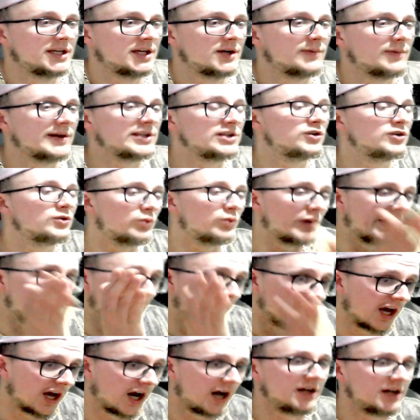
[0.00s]
When you win a
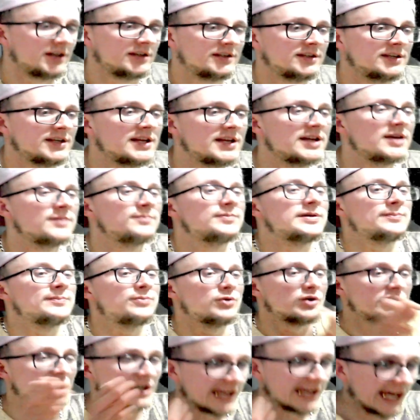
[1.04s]
lot, people
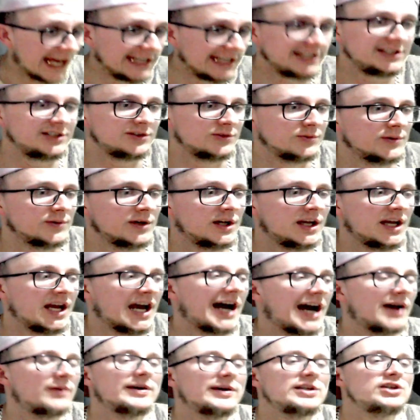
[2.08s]
can hate you.
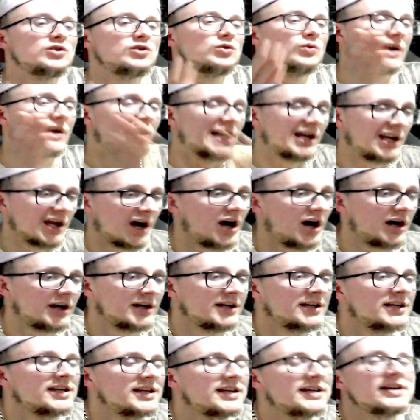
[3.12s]
And when you win a lot,
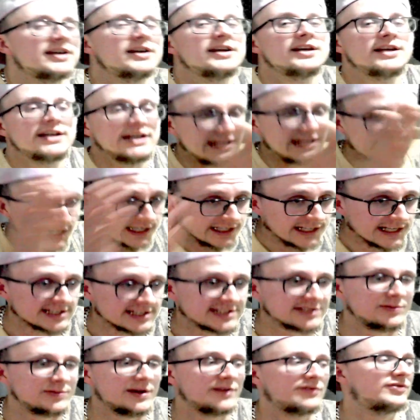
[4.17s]
in this
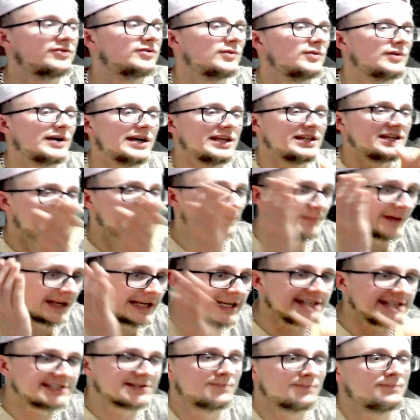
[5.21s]
with where the
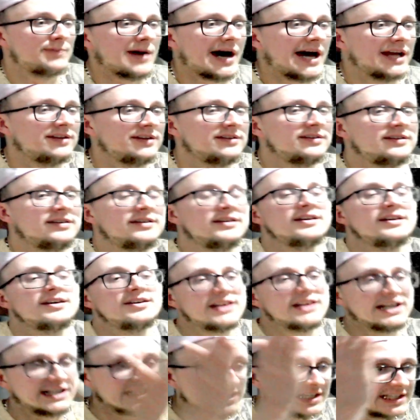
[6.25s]
ability to ban,
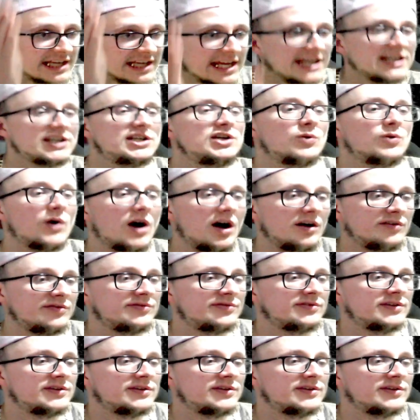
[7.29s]
they can kick you off.